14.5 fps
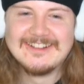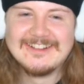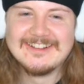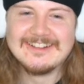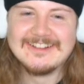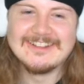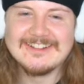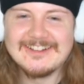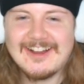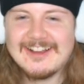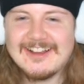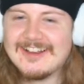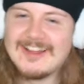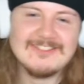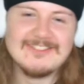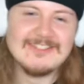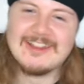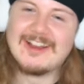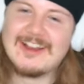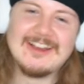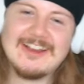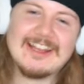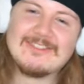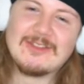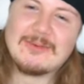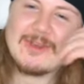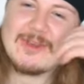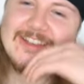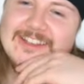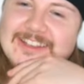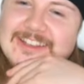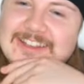Yeah. I love the way how you